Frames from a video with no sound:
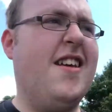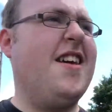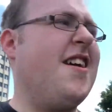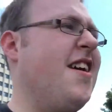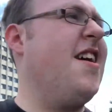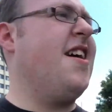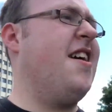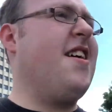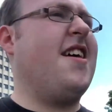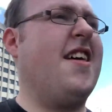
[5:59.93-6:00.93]
up there when you come
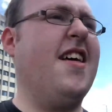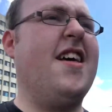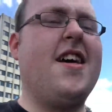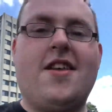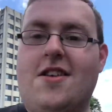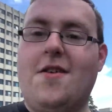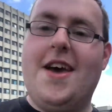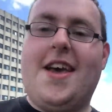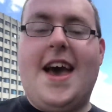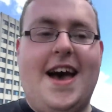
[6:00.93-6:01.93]
down. Yeah. So
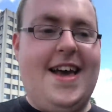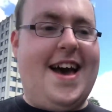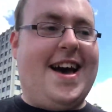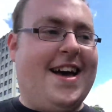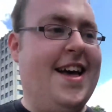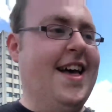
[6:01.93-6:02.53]
yeah, yeah.